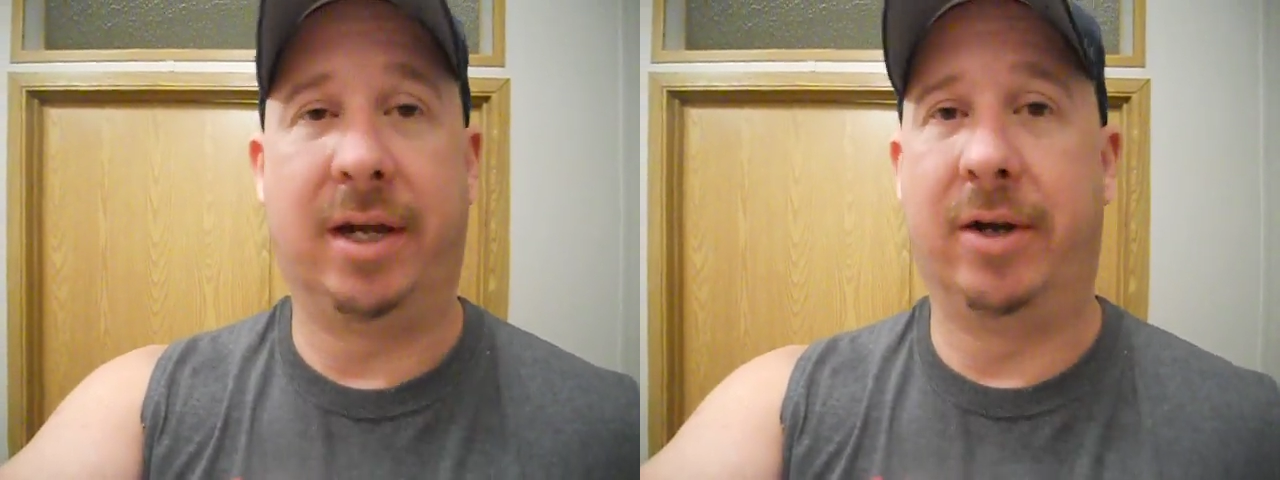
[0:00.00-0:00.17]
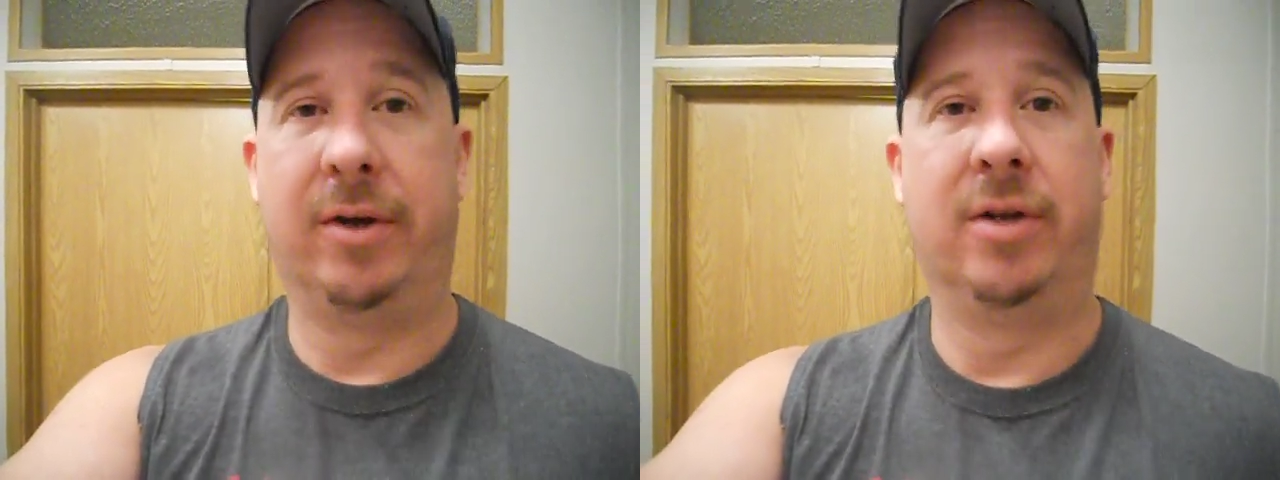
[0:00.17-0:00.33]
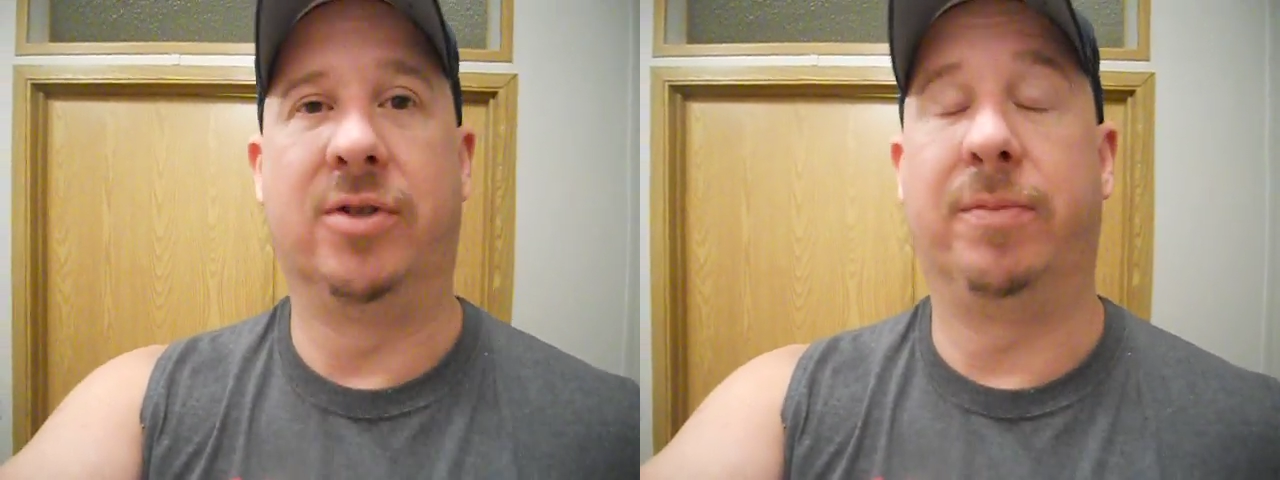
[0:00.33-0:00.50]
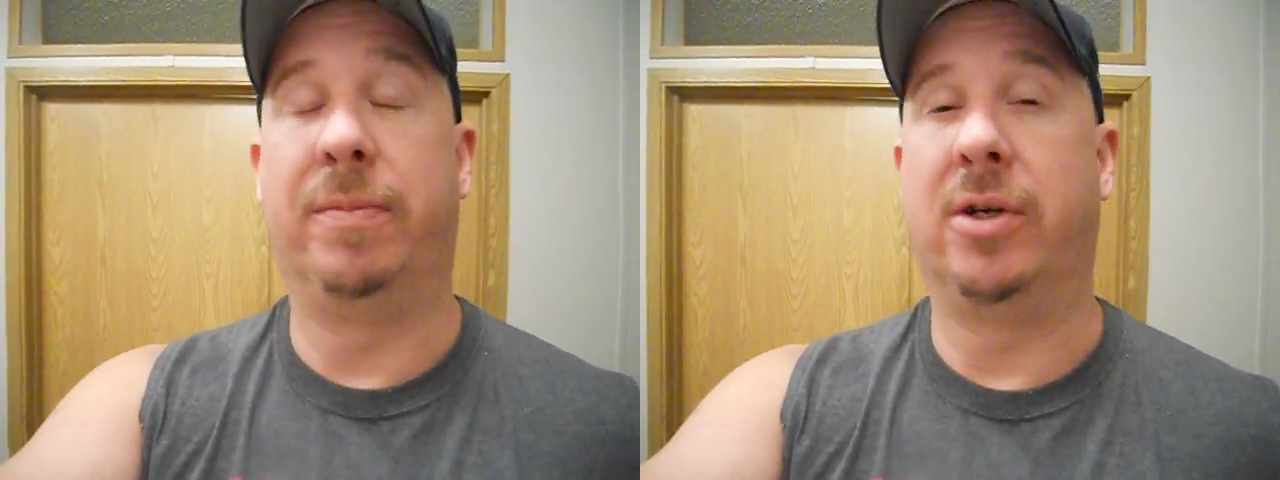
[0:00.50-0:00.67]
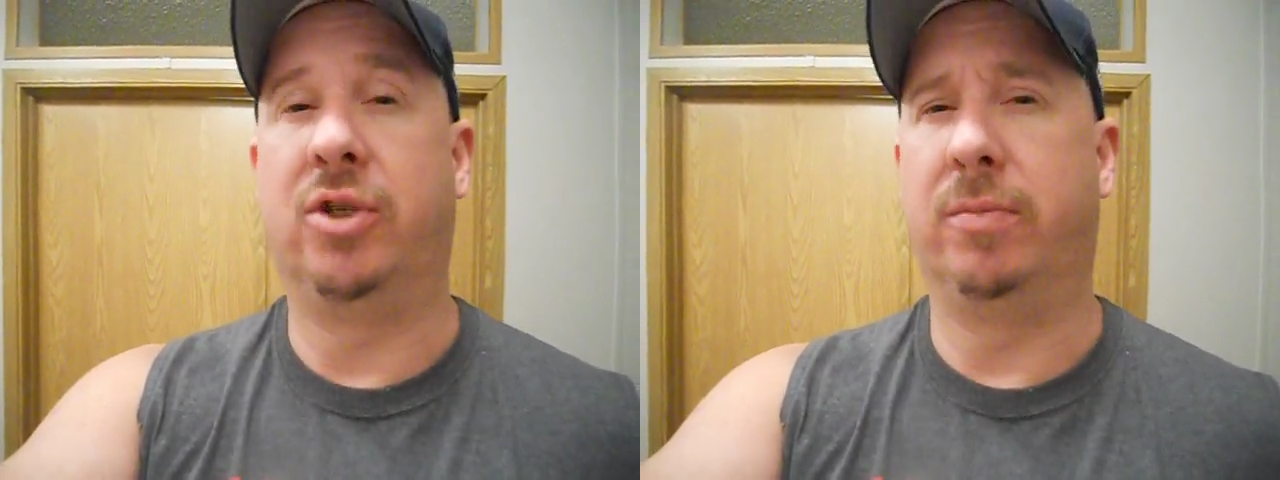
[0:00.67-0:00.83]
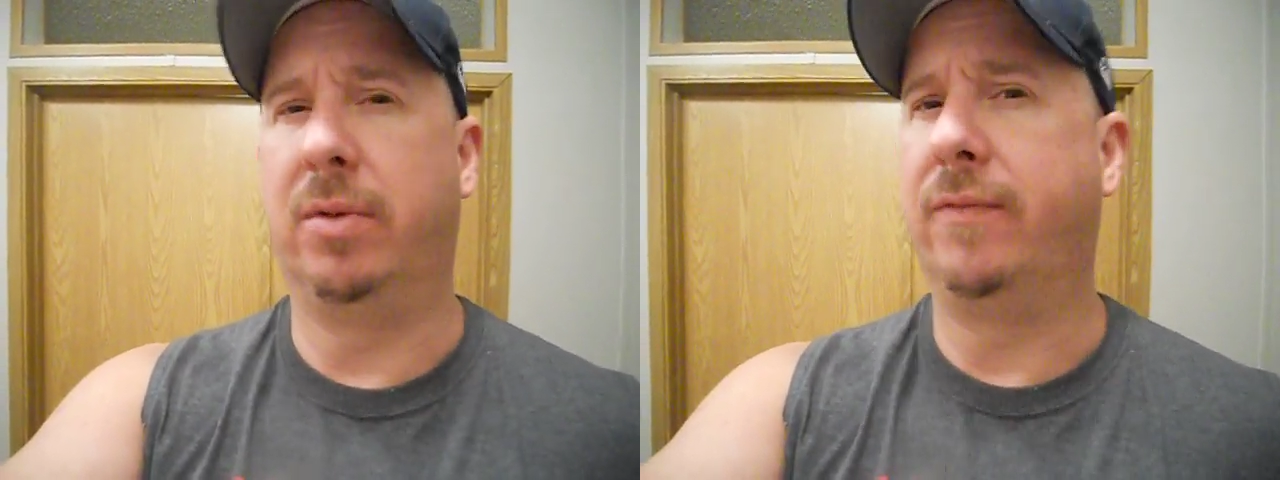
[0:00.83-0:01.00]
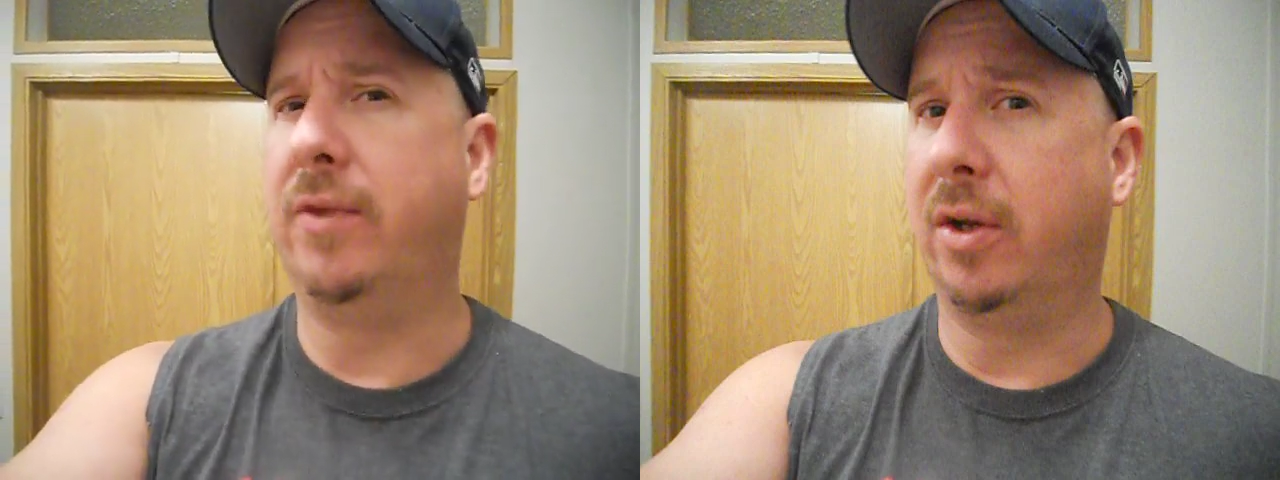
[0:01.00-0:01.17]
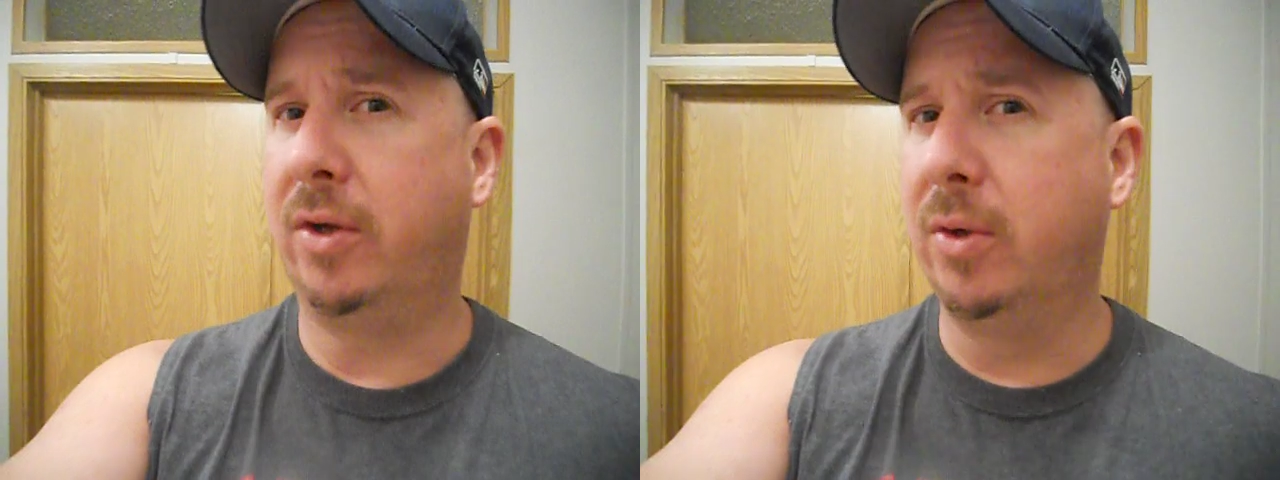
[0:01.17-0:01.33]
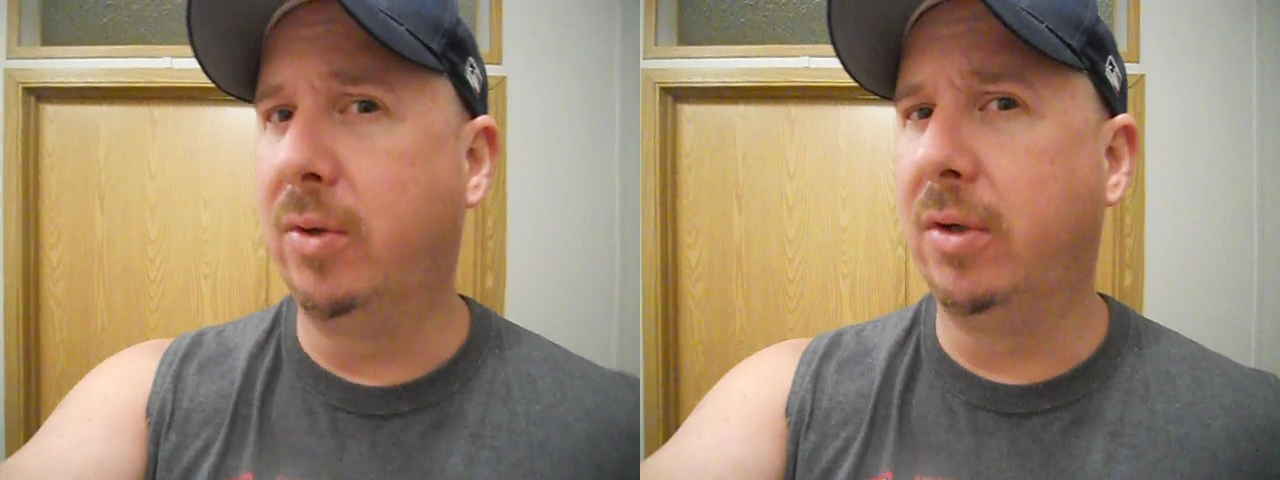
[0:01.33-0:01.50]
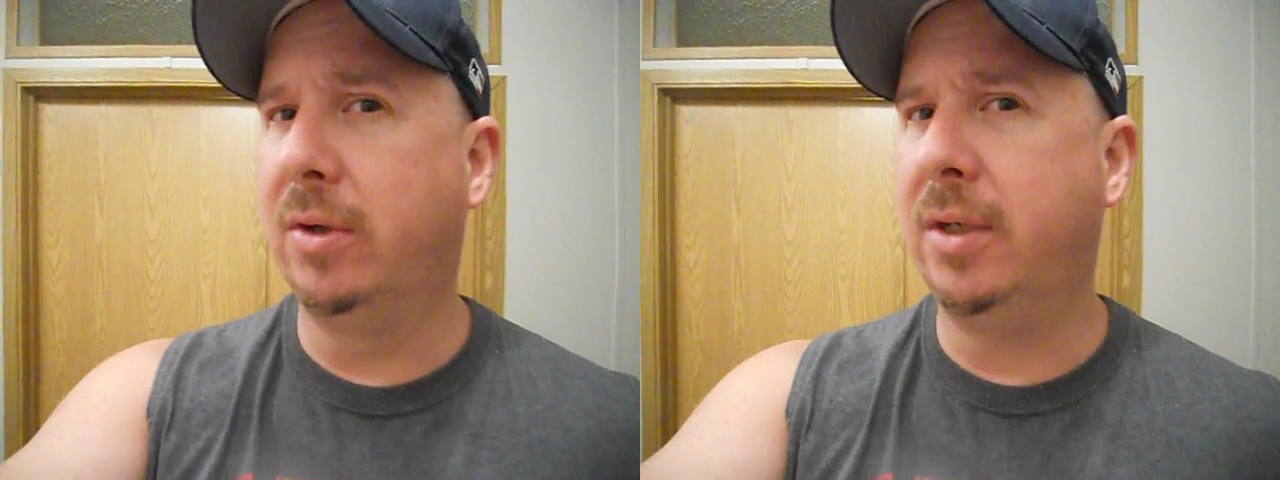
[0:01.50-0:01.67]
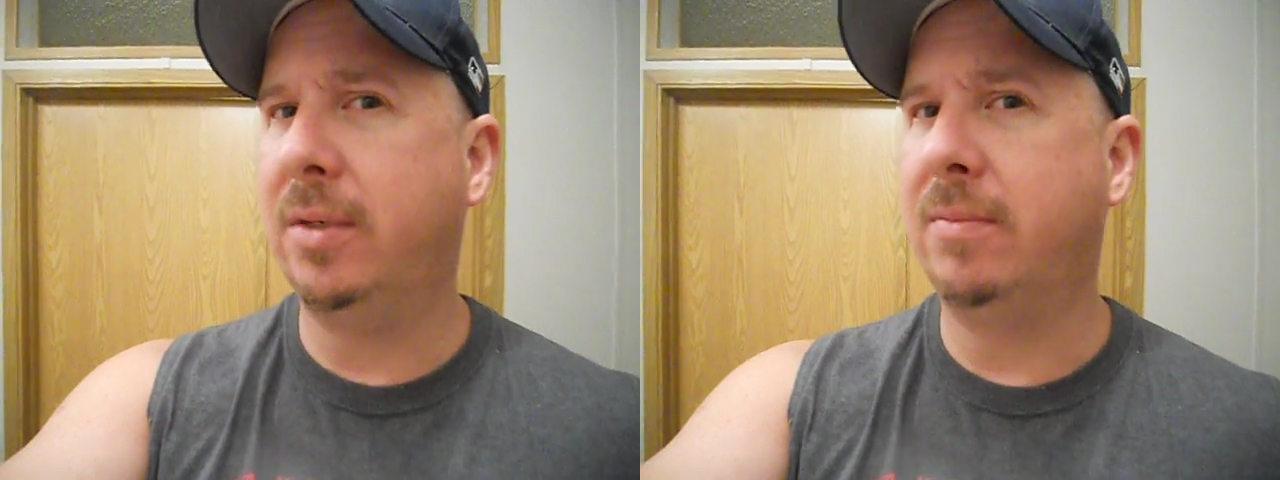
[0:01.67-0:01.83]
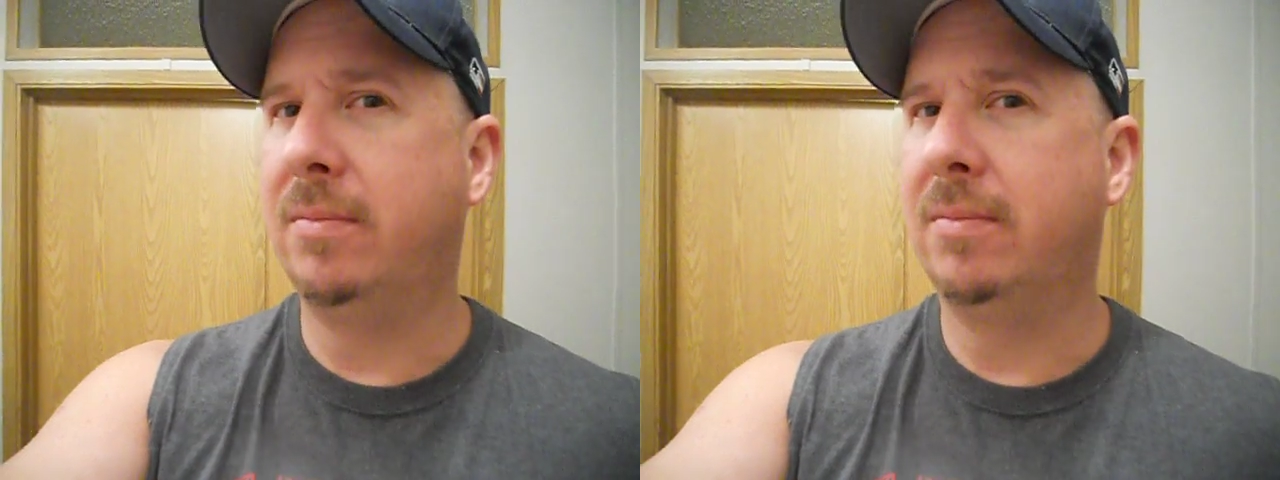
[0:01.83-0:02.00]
here, here's a picture. But if you Google it,